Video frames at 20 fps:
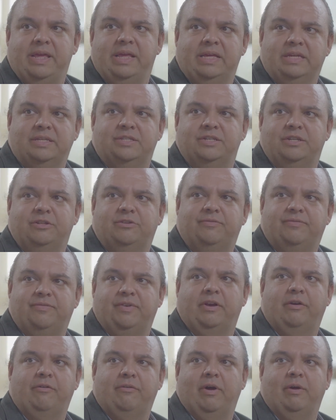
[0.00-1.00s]
easy to
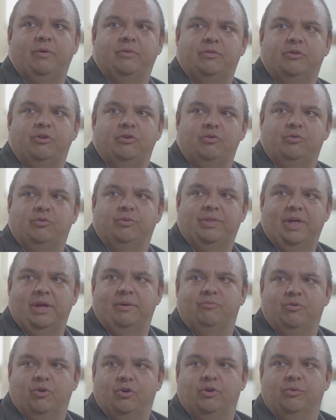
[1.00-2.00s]
figure out that you could
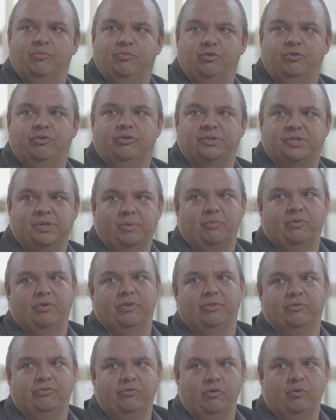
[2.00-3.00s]
then put a computer somewhere
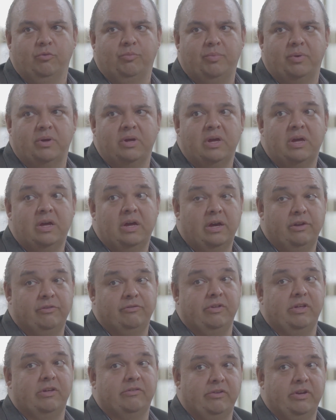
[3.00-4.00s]
in the loop
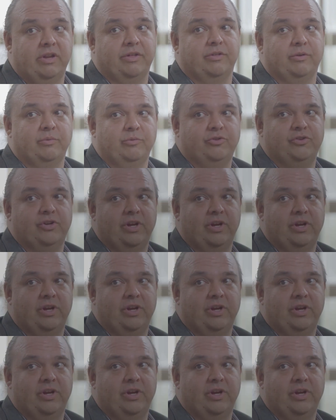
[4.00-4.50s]
and legally nothing would